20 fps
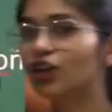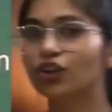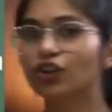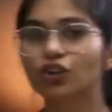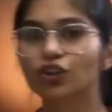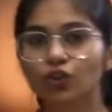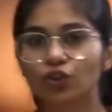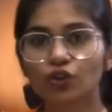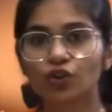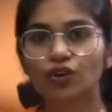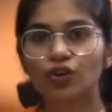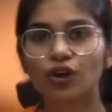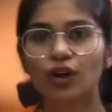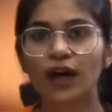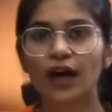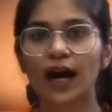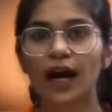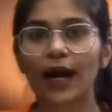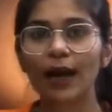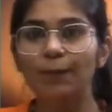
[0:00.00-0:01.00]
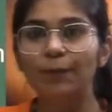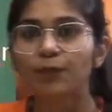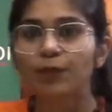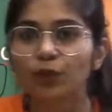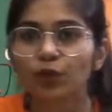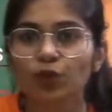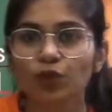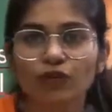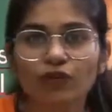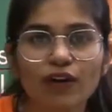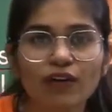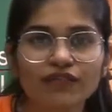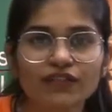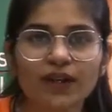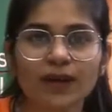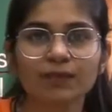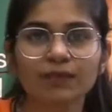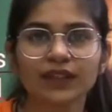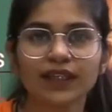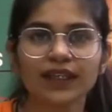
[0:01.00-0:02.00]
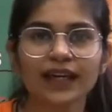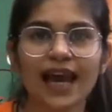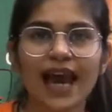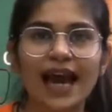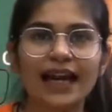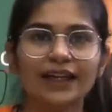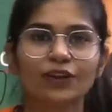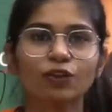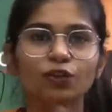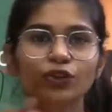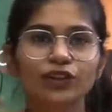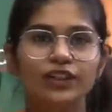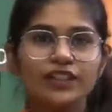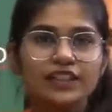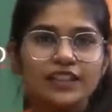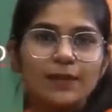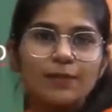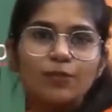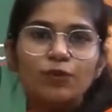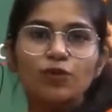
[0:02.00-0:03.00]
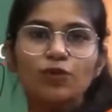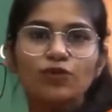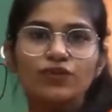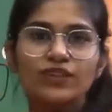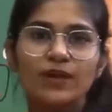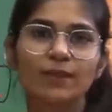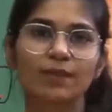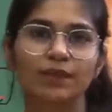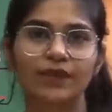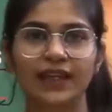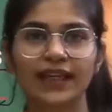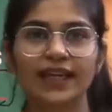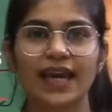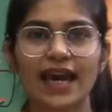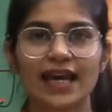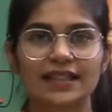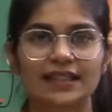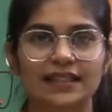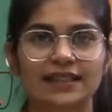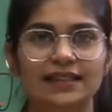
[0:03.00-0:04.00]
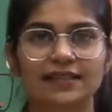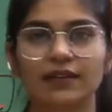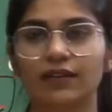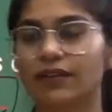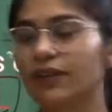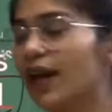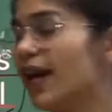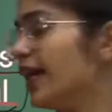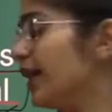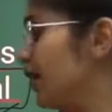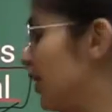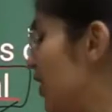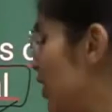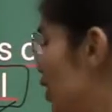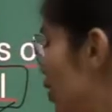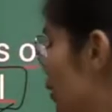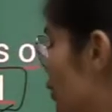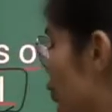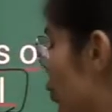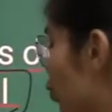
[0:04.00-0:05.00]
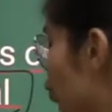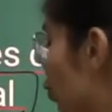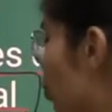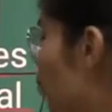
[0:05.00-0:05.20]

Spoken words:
to approve of something and to disapprove something else, right? So